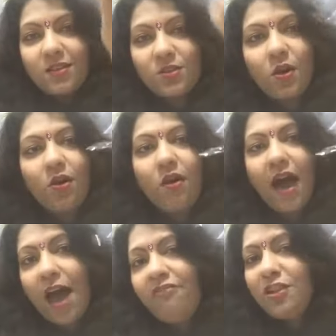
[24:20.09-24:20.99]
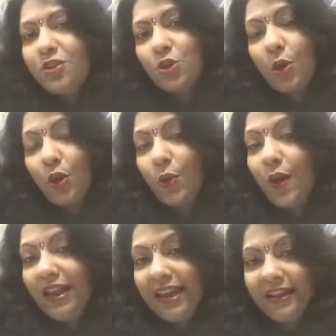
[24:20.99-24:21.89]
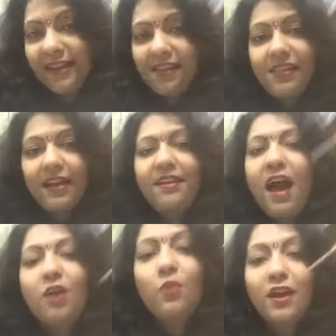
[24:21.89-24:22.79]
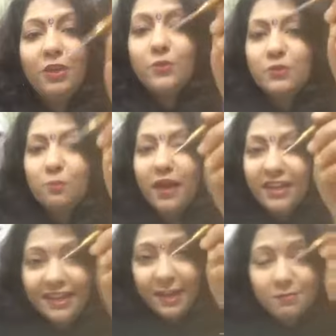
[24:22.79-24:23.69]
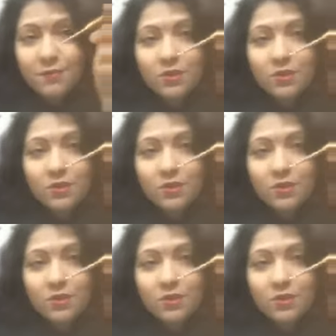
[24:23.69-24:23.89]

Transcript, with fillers: So I will show you a little that how I use my knit.